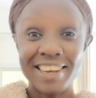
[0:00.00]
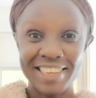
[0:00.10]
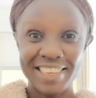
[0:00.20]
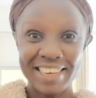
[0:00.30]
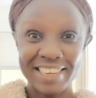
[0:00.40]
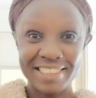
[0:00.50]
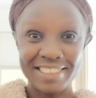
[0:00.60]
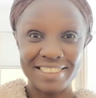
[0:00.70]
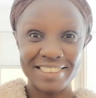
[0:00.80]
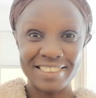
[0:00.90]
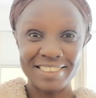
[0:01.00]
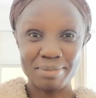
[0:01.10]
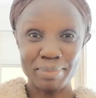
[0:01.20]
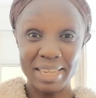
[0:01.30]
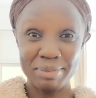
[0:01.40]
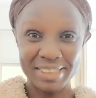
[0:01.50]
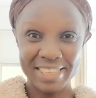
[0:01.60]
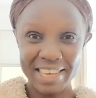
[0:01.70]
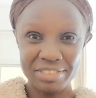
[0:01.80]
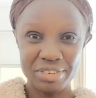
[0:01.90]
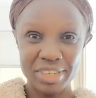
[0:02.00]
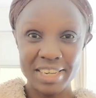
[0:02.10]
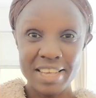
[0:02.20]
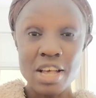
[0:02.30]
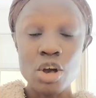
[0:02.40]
Hi guys, my name is Catherine.